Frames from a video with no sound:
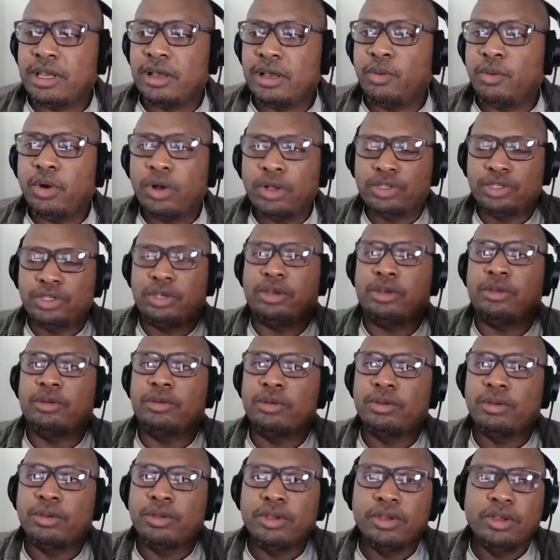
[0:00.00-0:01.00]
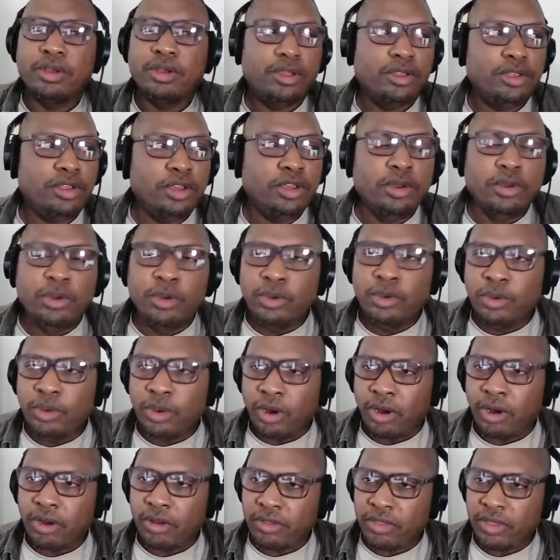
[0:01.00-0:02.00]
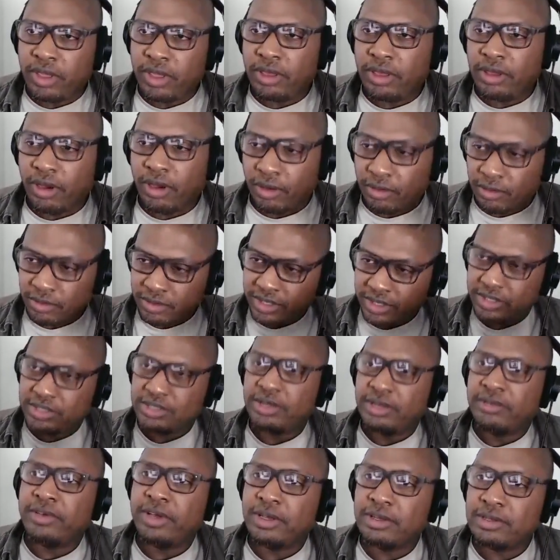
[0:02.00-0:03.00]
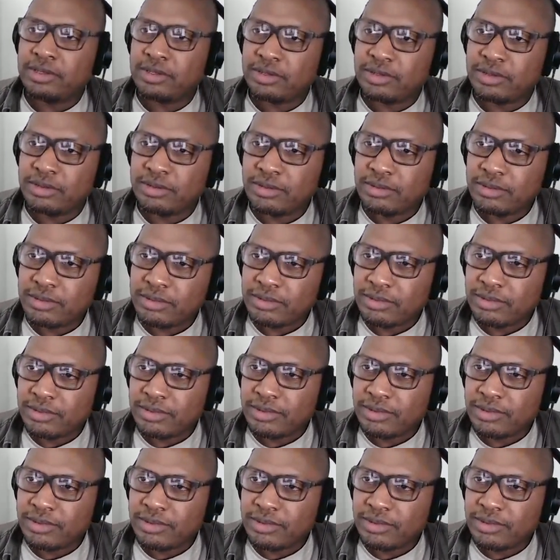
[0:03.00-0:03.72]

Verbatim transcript: Walter? You are the oldest of us. I